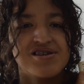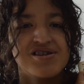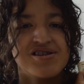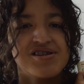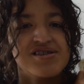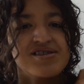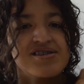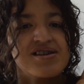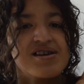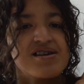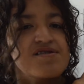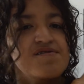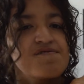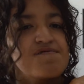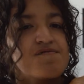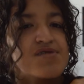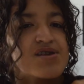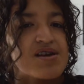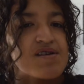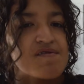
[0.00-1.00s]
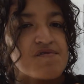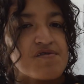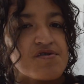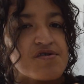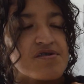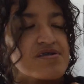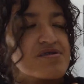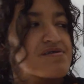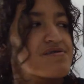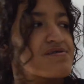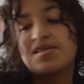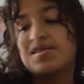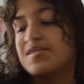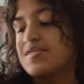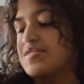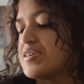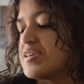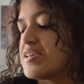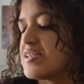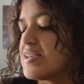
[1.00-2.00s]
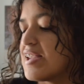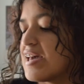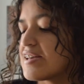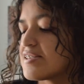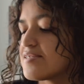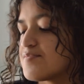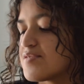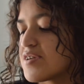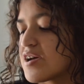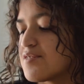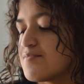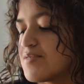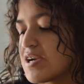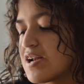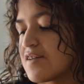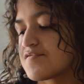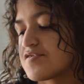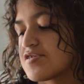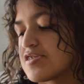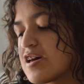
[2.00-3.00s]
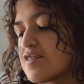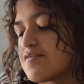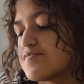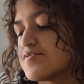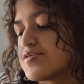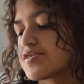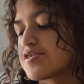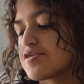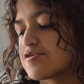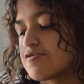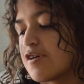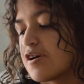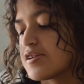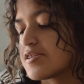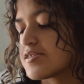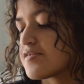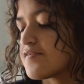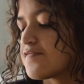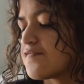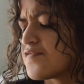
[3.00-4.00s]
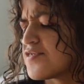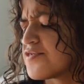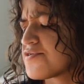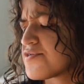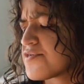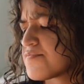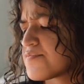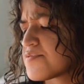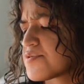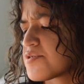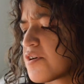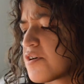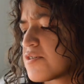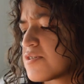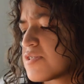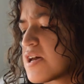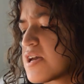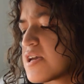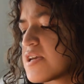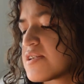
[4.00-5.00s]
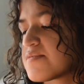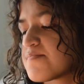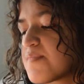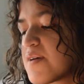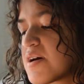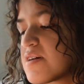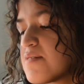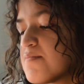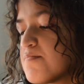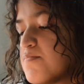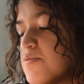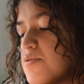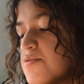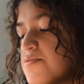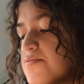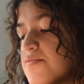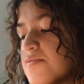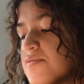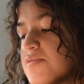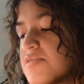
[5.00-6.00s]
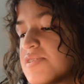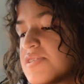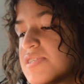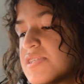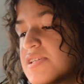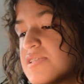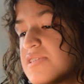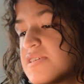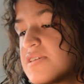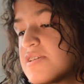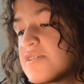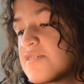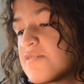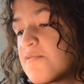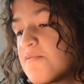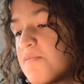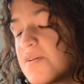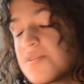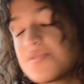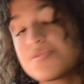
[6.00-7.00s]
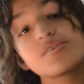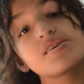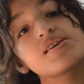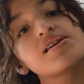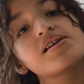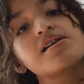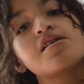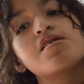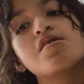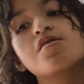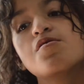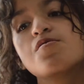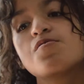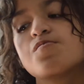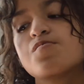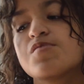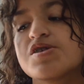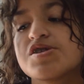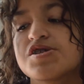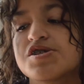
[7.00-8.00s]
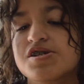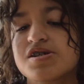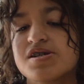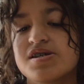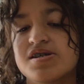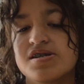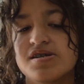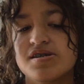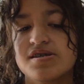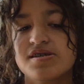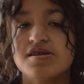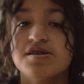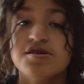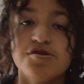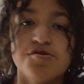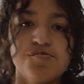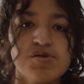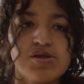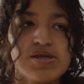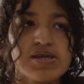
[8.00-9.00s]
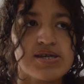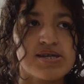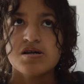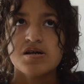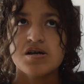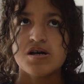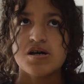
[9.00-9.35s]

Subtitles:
It's just kind of whatever. The next book I read after that was Across a Field of Starlight by Blue Delinquency, which is a new release.